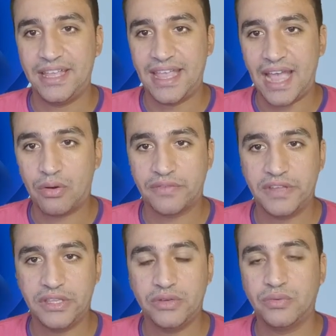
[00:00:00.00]
our
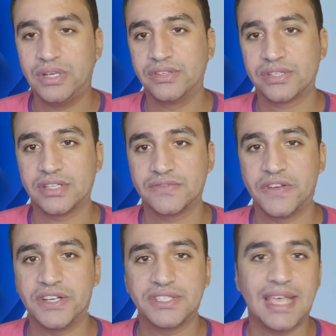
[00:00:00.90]
video will discuss
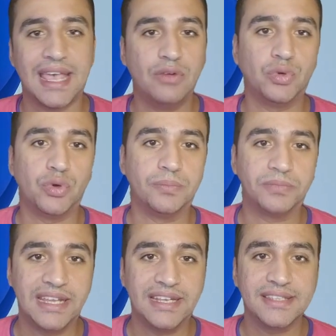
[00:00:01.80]
first how to
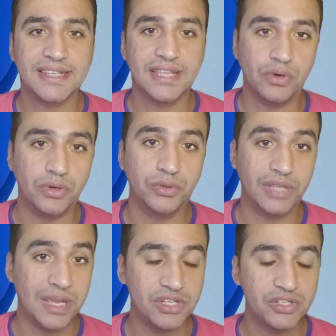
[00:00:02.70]
obtain the download
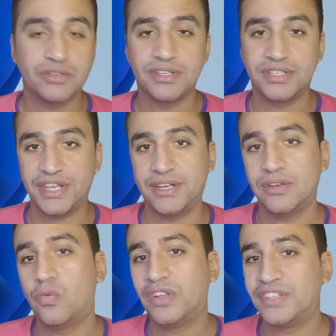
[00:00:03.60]
image, then
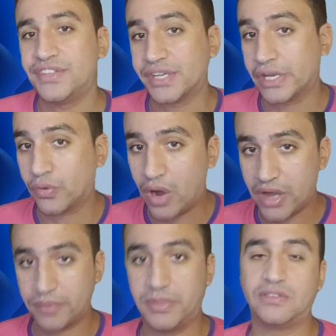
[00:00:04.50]
what is the
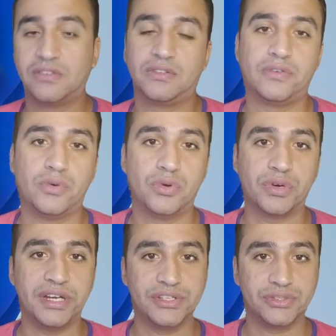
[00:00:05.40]
requirement for
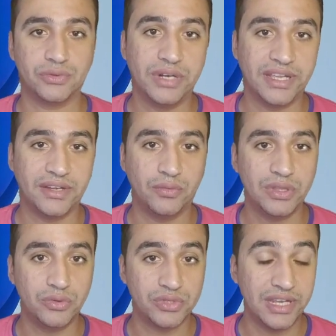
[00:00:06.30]
installing
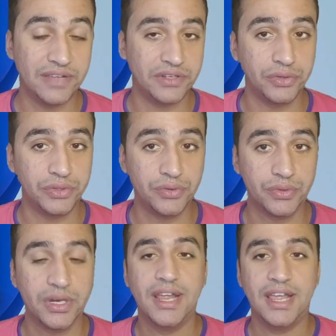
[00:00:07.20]
Windows 11 on your
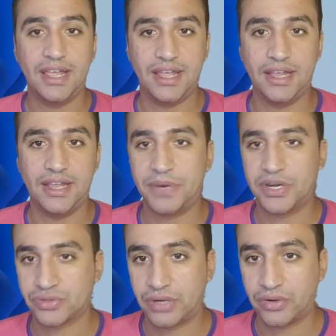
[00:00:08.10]

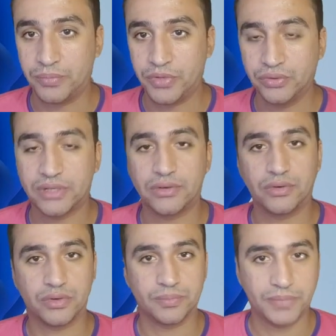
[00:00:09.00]
personal computer
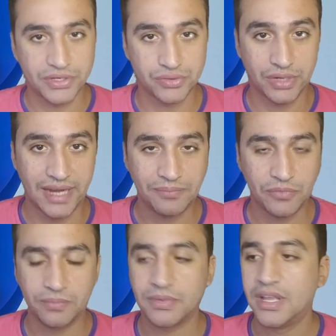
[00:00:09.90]
or personal
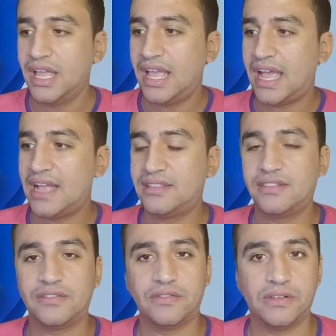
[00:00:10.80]
laptop. And
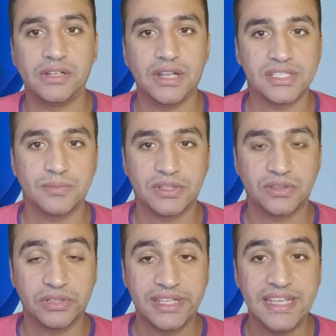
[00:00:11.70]
last but
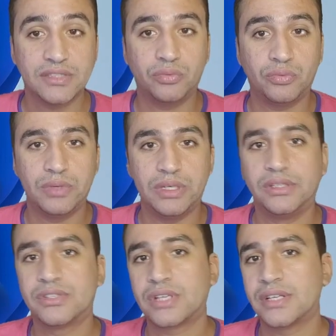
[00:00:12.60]
not least, we will
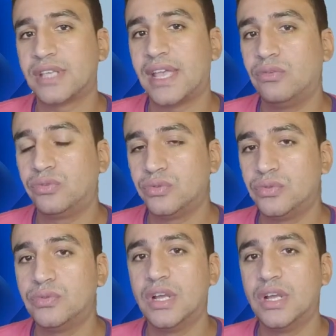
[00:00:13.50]
discuss how to